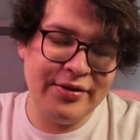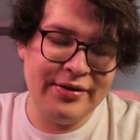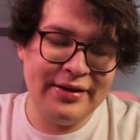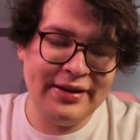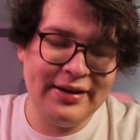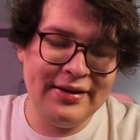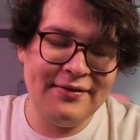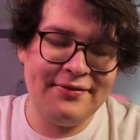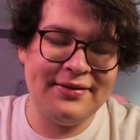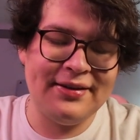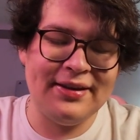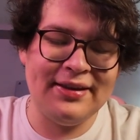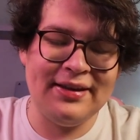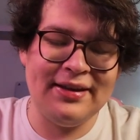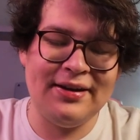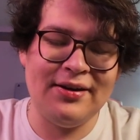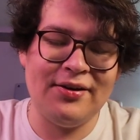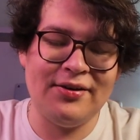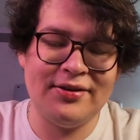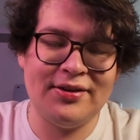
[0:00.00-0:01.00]
and Lyft, and
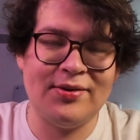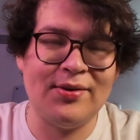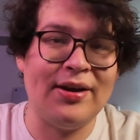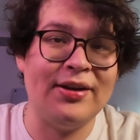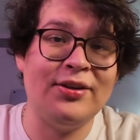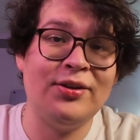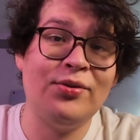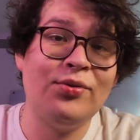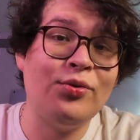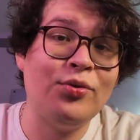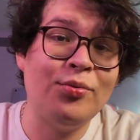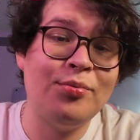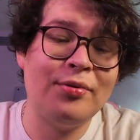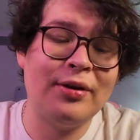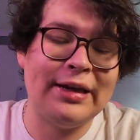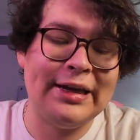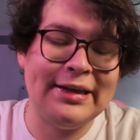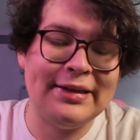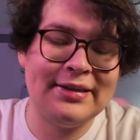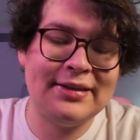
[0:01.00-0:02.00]
then also I do Uber
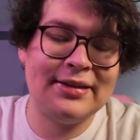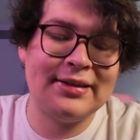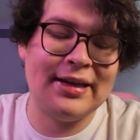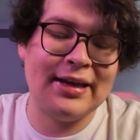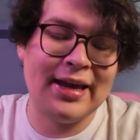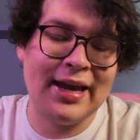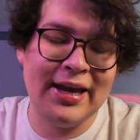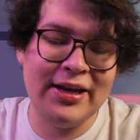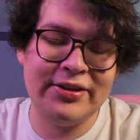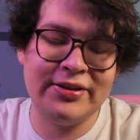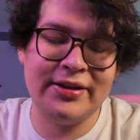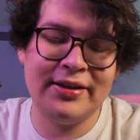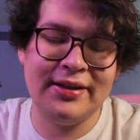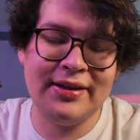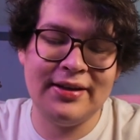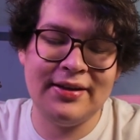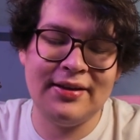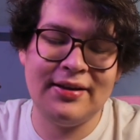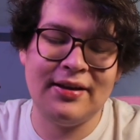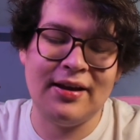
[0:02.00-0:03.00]
Eats
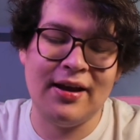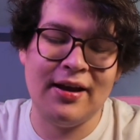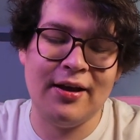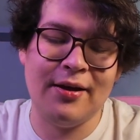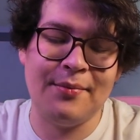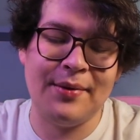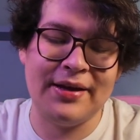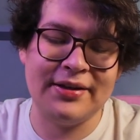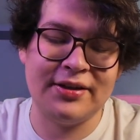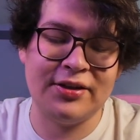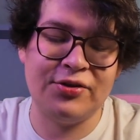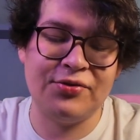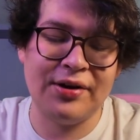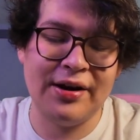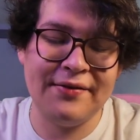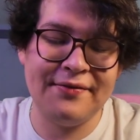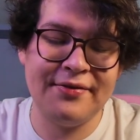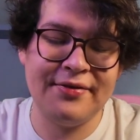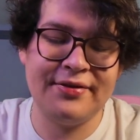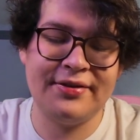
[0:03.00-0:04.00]
occasionally as a
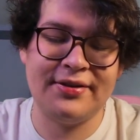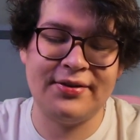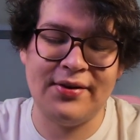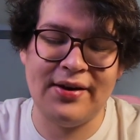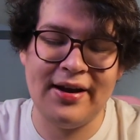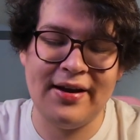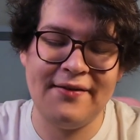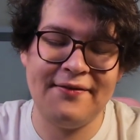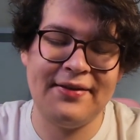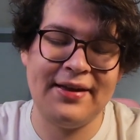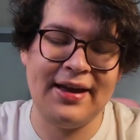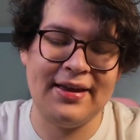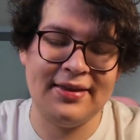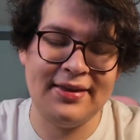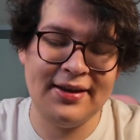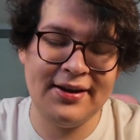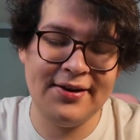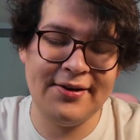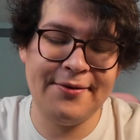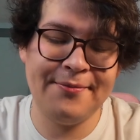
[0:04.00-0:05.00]
driver, so I have that
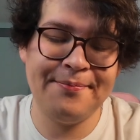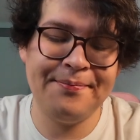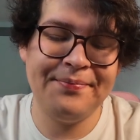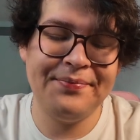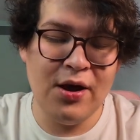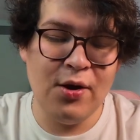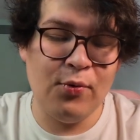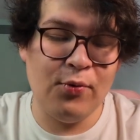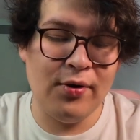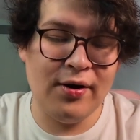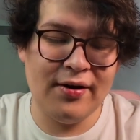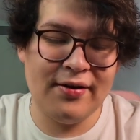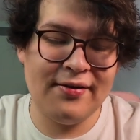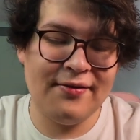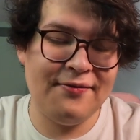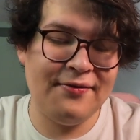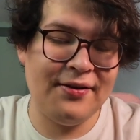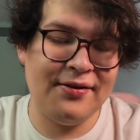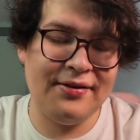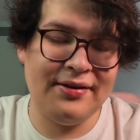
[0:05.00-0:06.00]
there. Work,
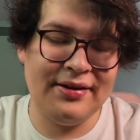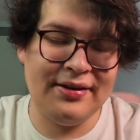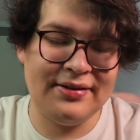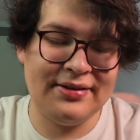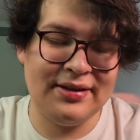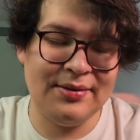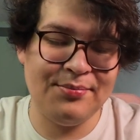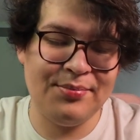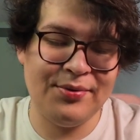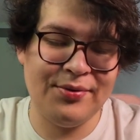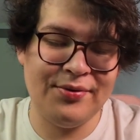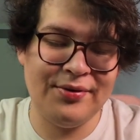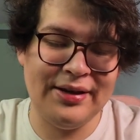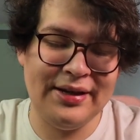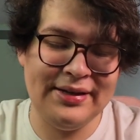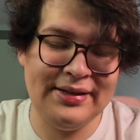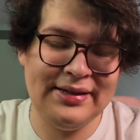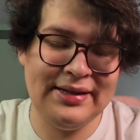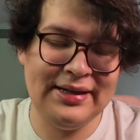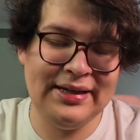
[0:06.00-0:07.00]
very simple,
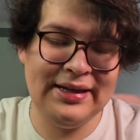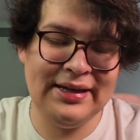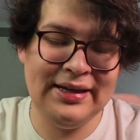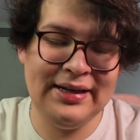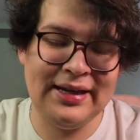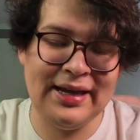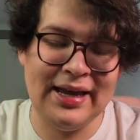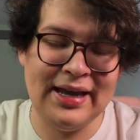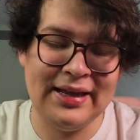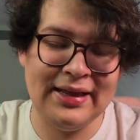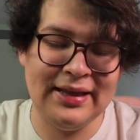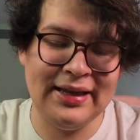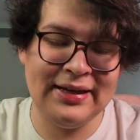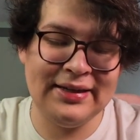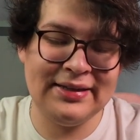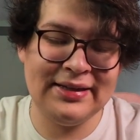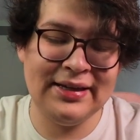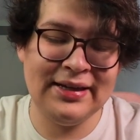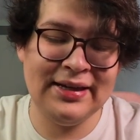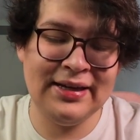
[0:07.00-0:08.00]
Indeed and
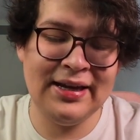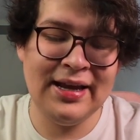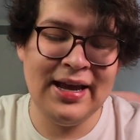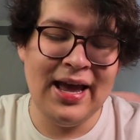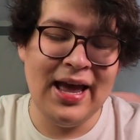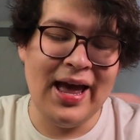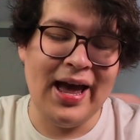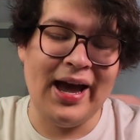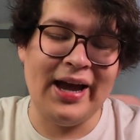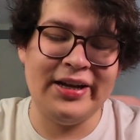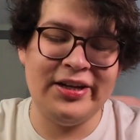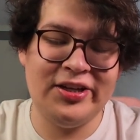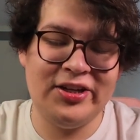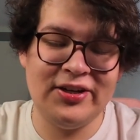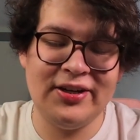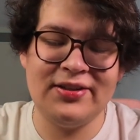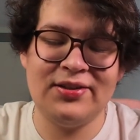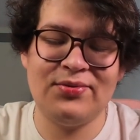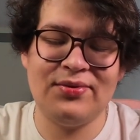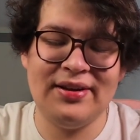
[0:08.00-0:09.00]
LinkedIn. I
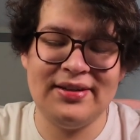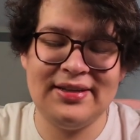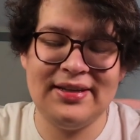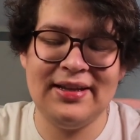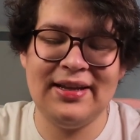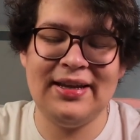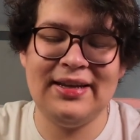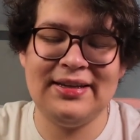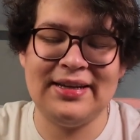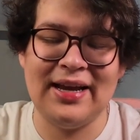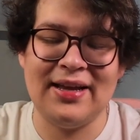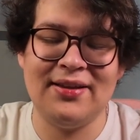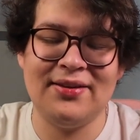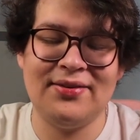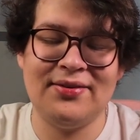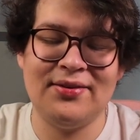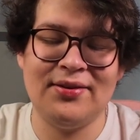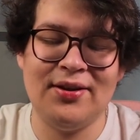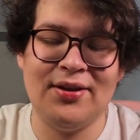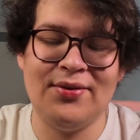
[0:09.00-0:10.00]
just recently
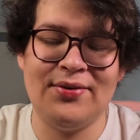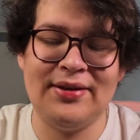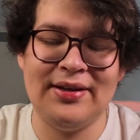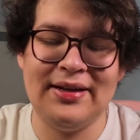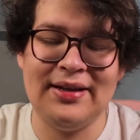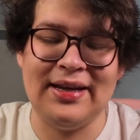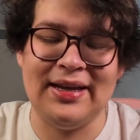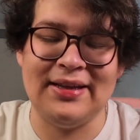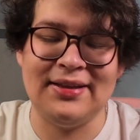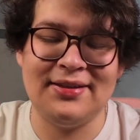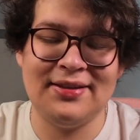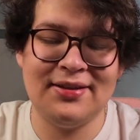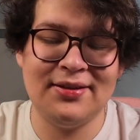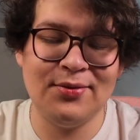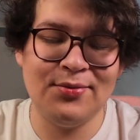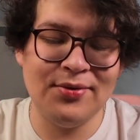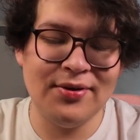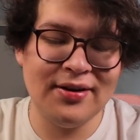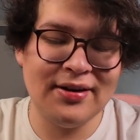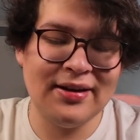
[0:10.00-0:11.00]
downloaded
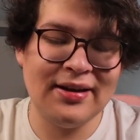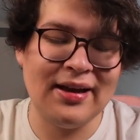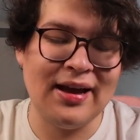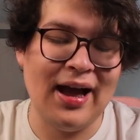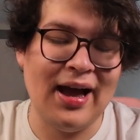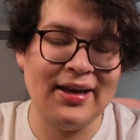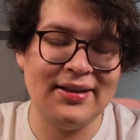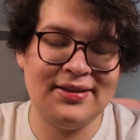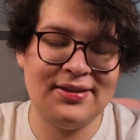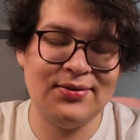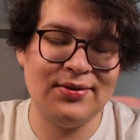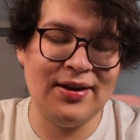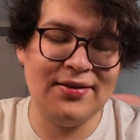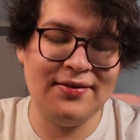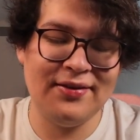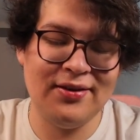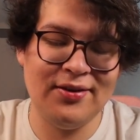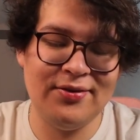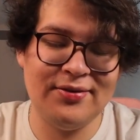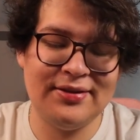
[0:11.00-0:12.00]
InstaWork. I still
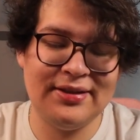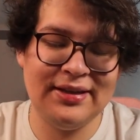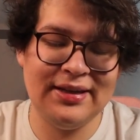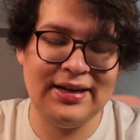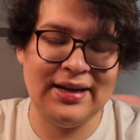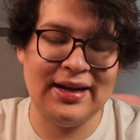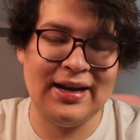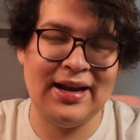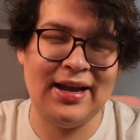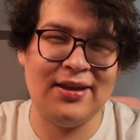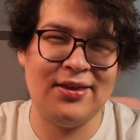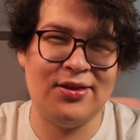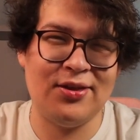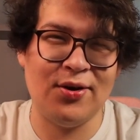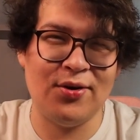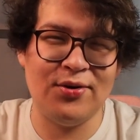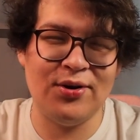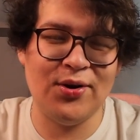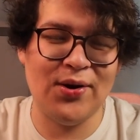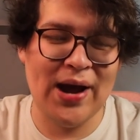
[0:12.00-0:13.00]
haven't used it and I
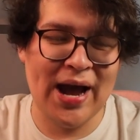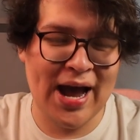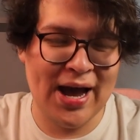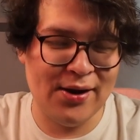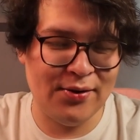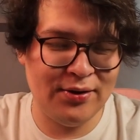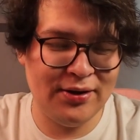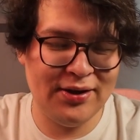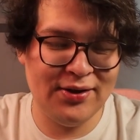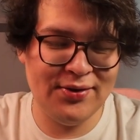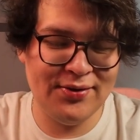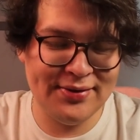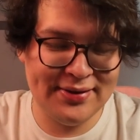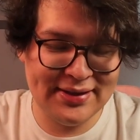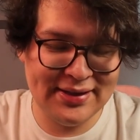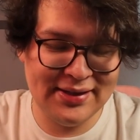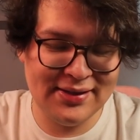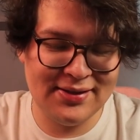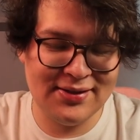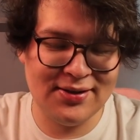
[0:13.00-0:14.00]
don't know how to use
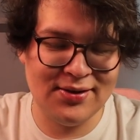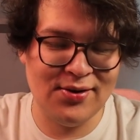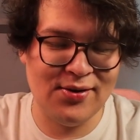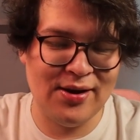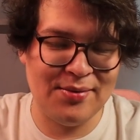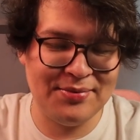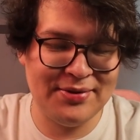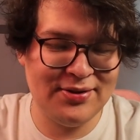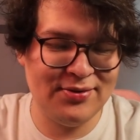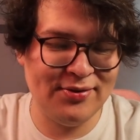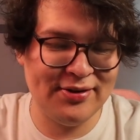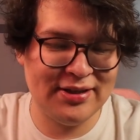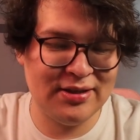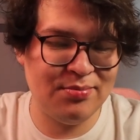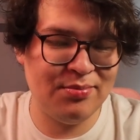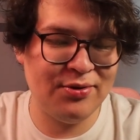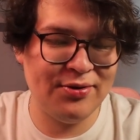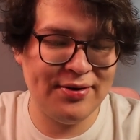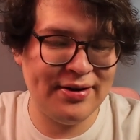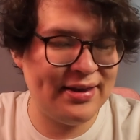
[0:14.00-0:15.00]
it, so I'm still
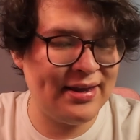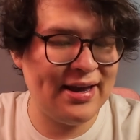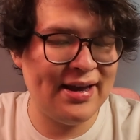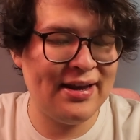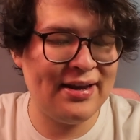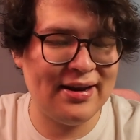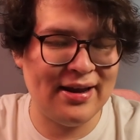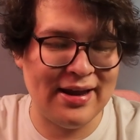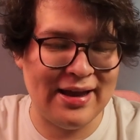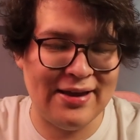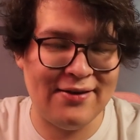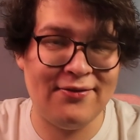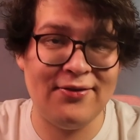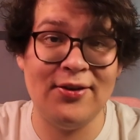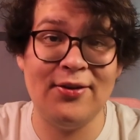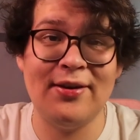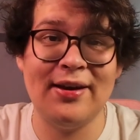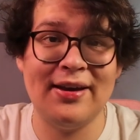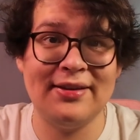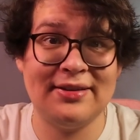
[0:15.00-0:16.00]
exploring that. If
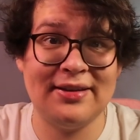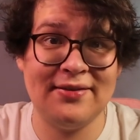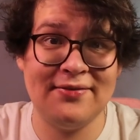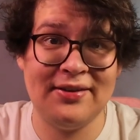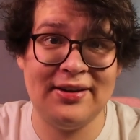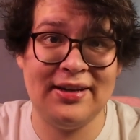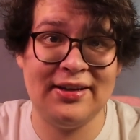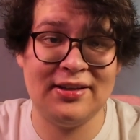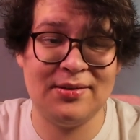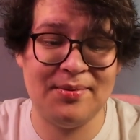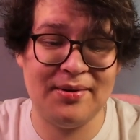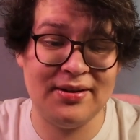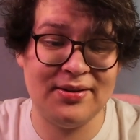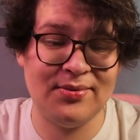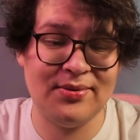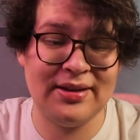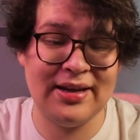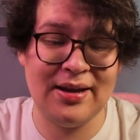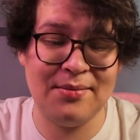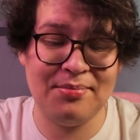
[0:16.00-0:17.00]
you guys have any experience
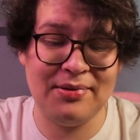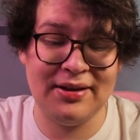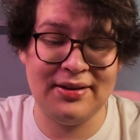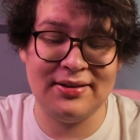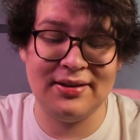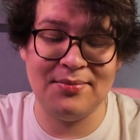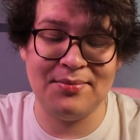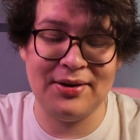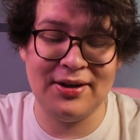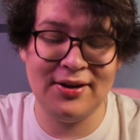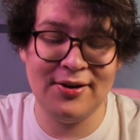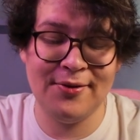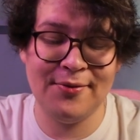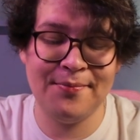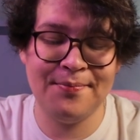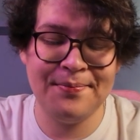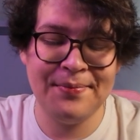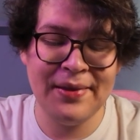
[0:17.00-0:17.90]
with that, please let me know.